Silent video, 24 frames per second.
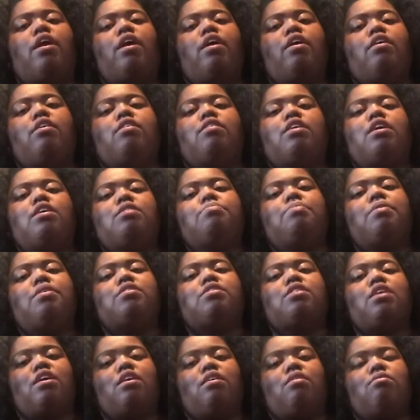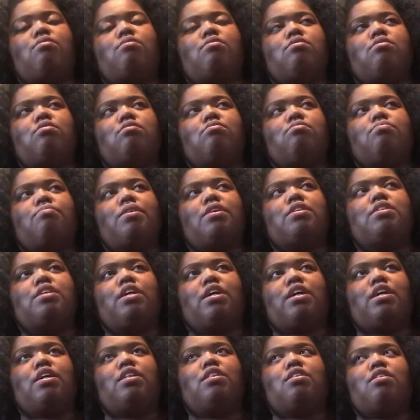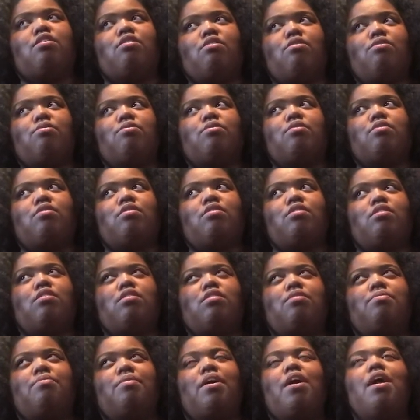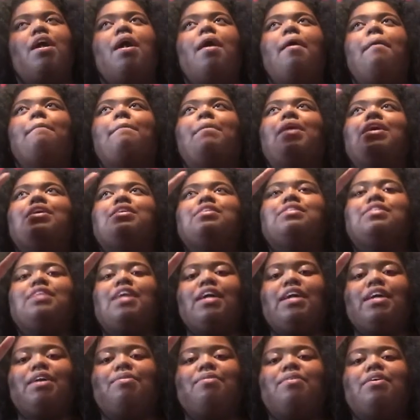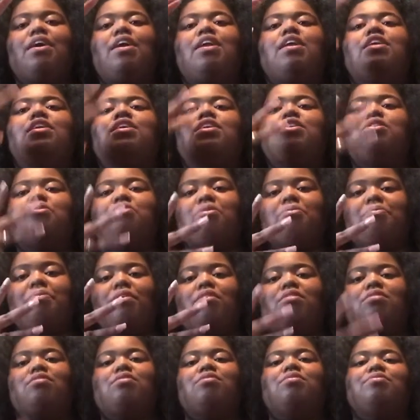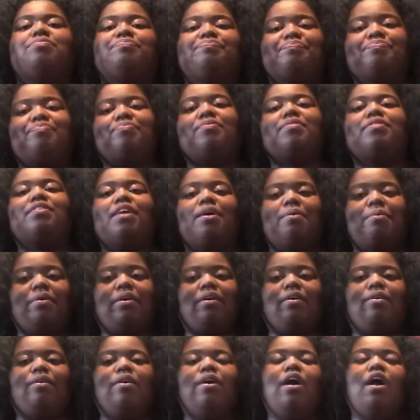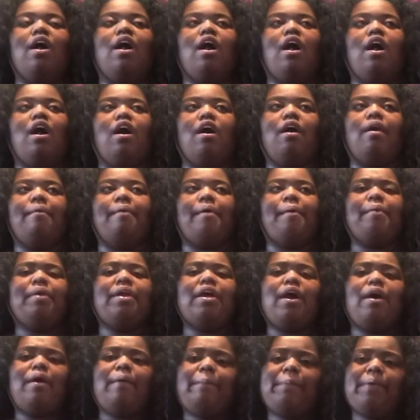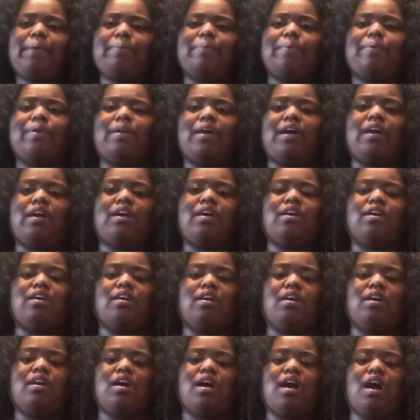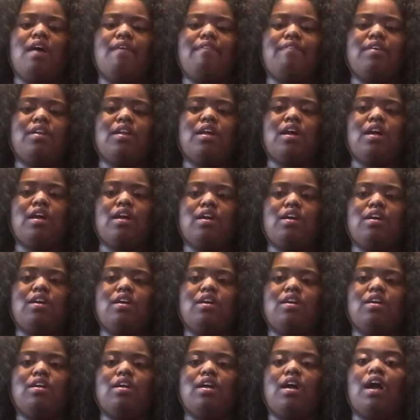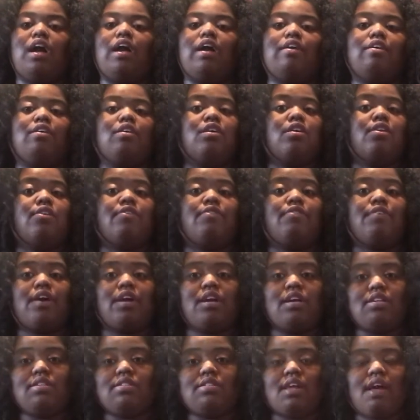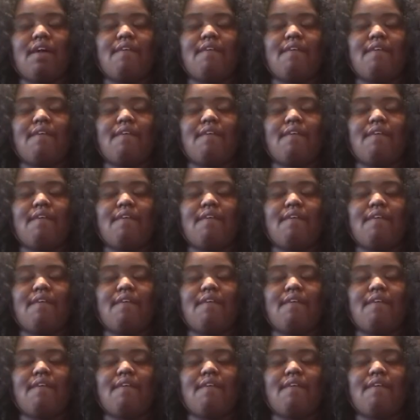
Like, that's my second one. My second, third one. My, my second one under the three person. There we go. Um, I want to help people. Like, I feel like I get good advice.